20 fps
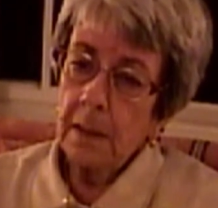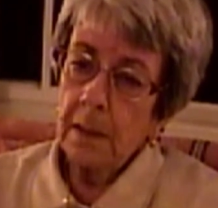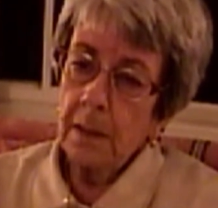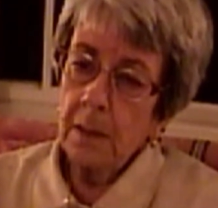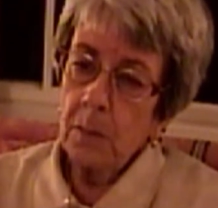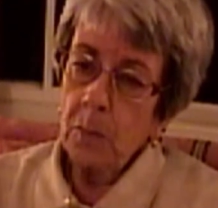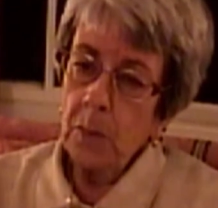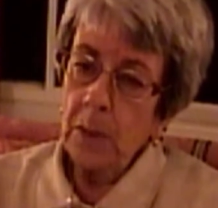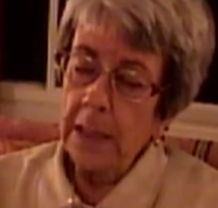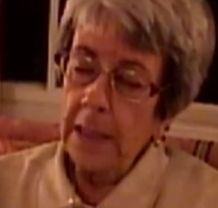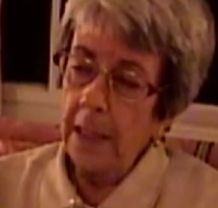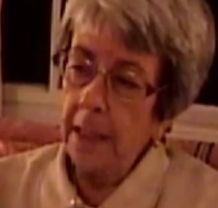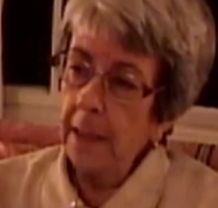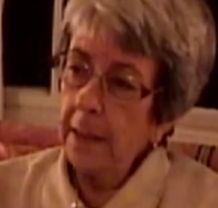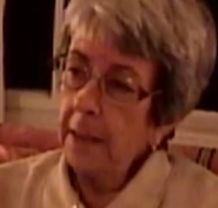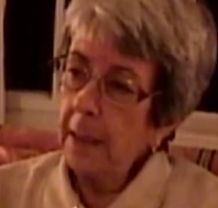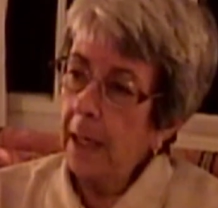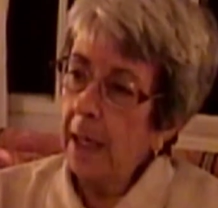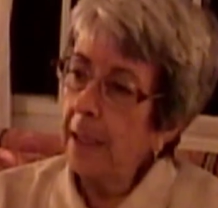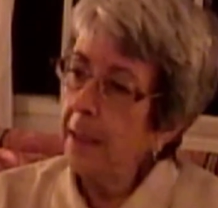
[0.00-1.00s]
Well,
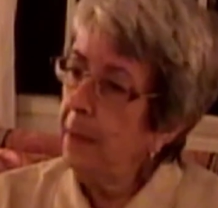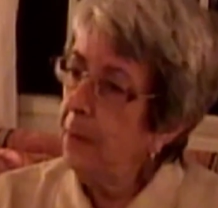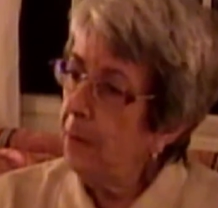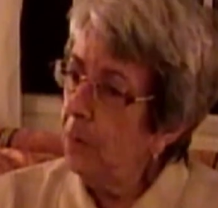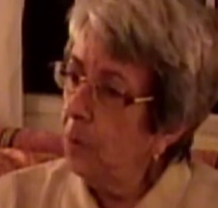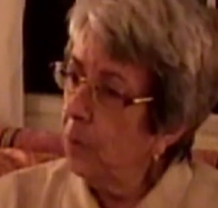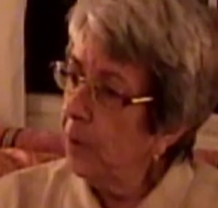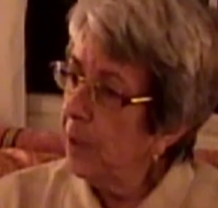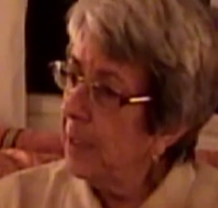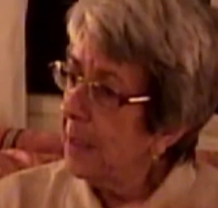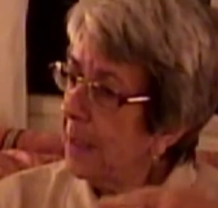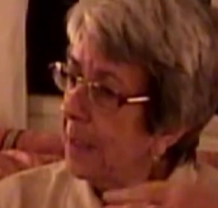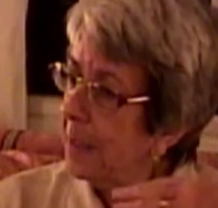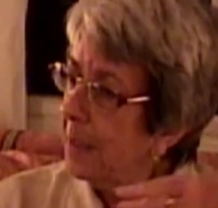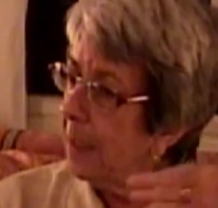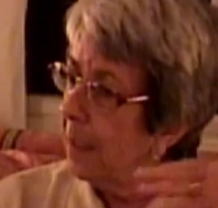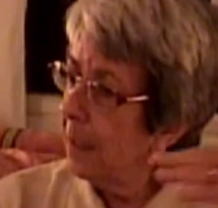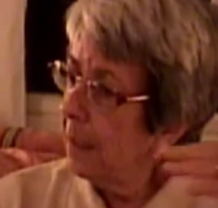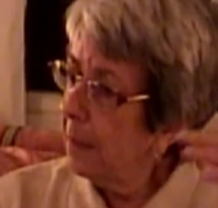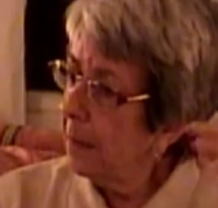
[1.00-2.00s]
I know this as
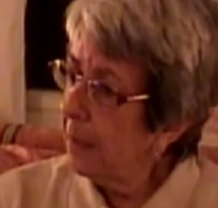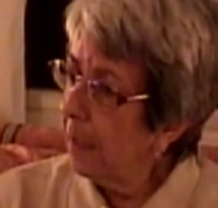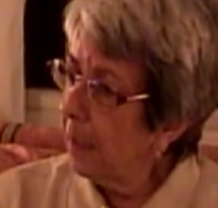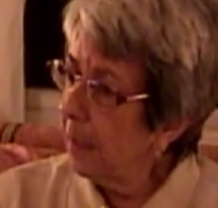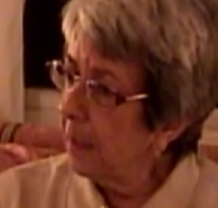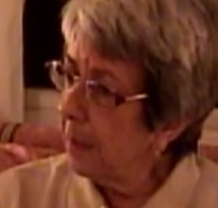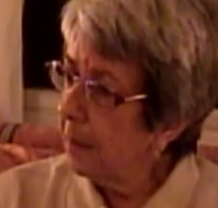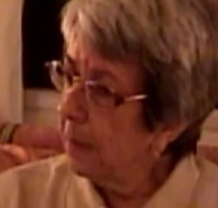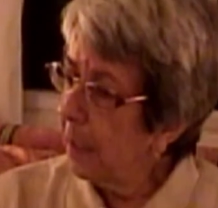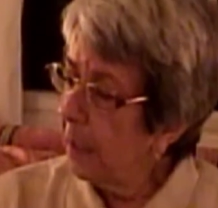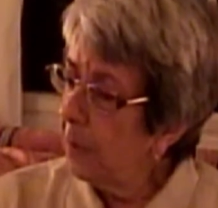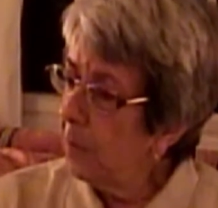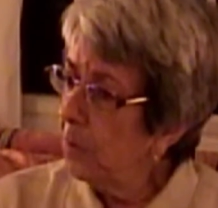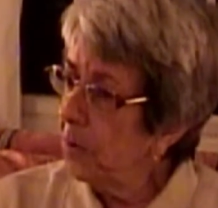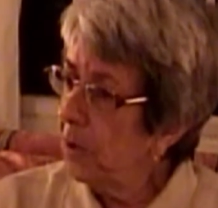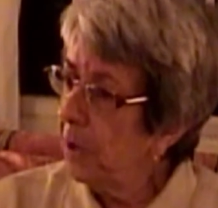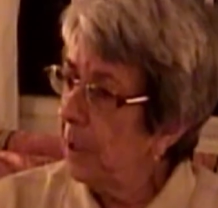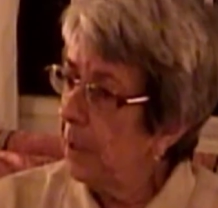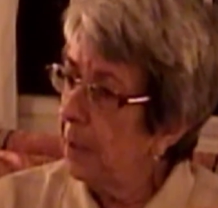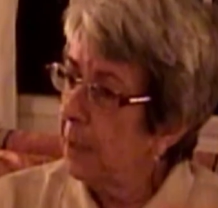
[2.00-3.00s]
an adult. I know
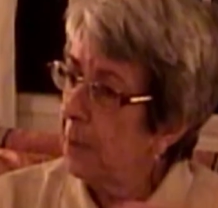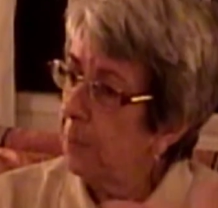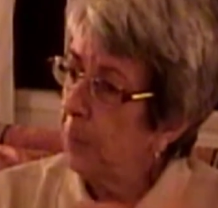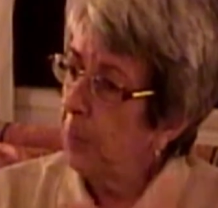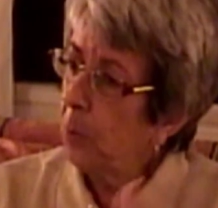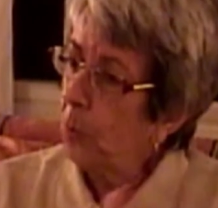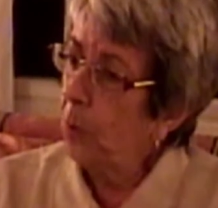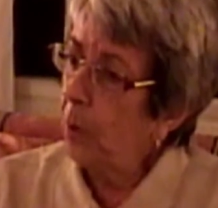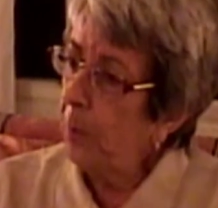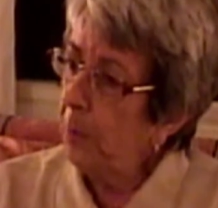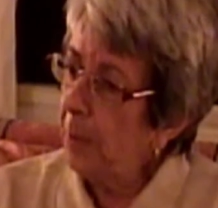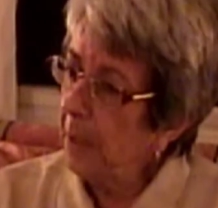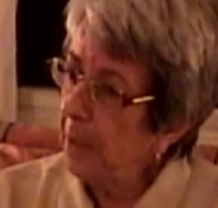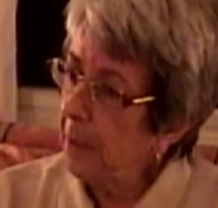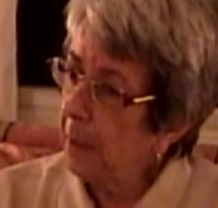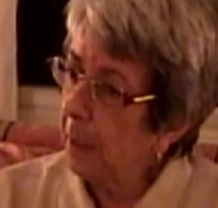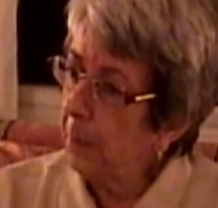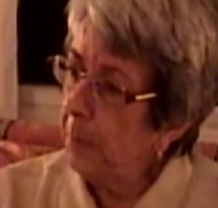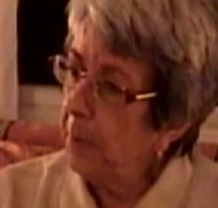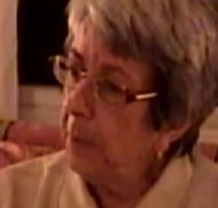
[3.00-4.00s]
she had this very big
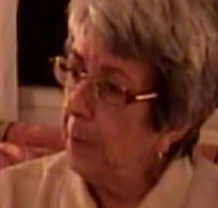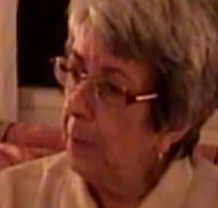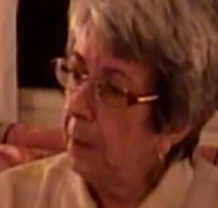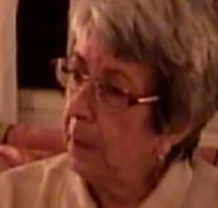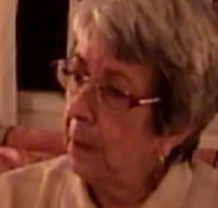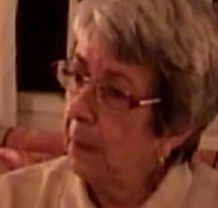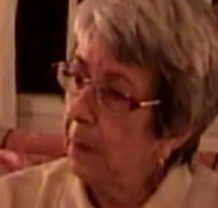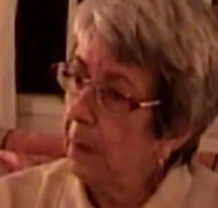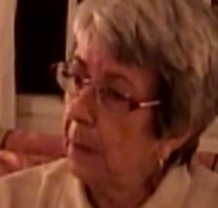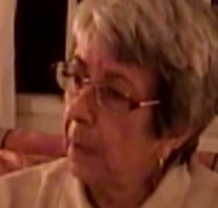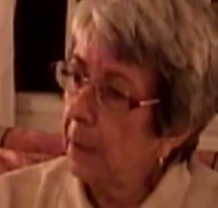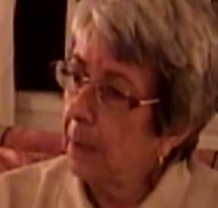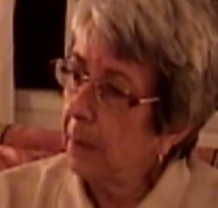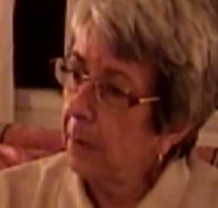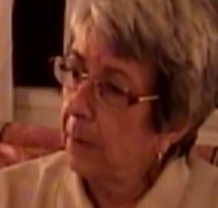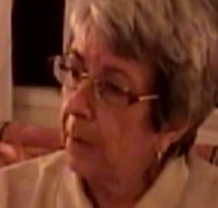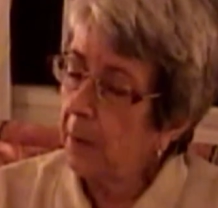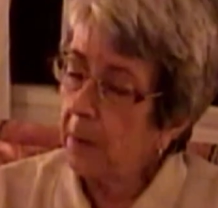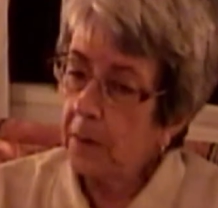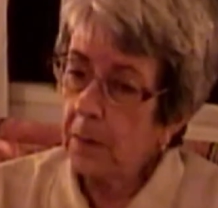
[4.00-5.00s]
tummy kind of
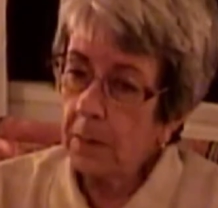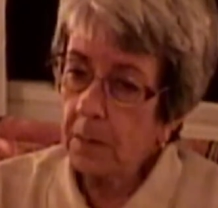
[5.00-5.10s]
thing,